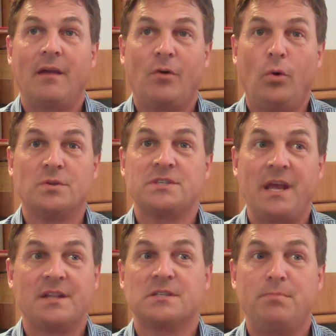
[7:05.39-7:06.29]
have a whole
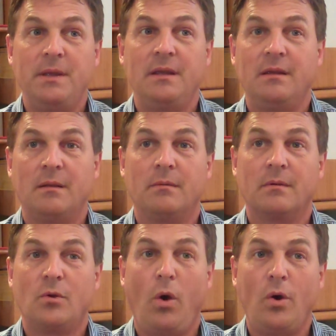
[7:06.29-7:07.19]
sentence be
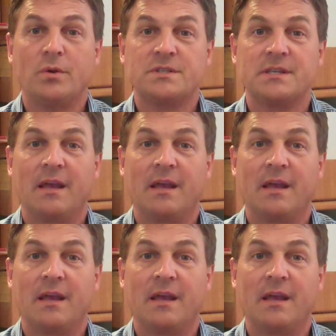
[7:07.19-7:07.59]
in quotes